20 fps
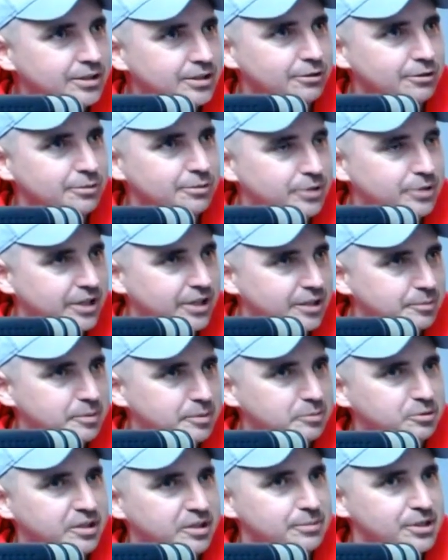don't want to put other
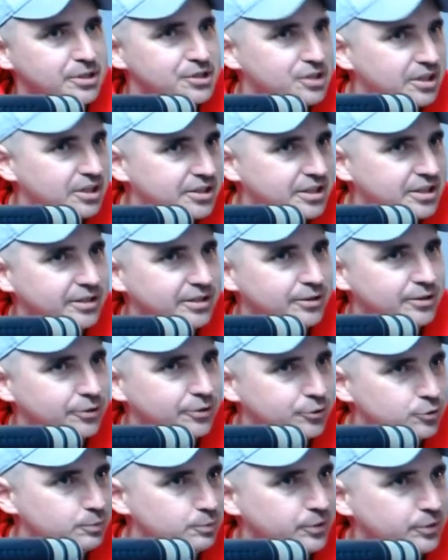people down because I think an
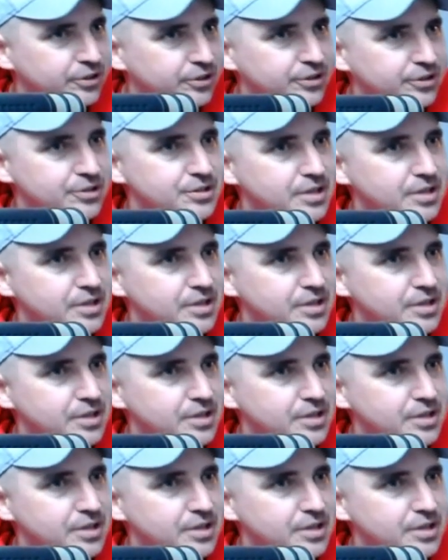entrepreneur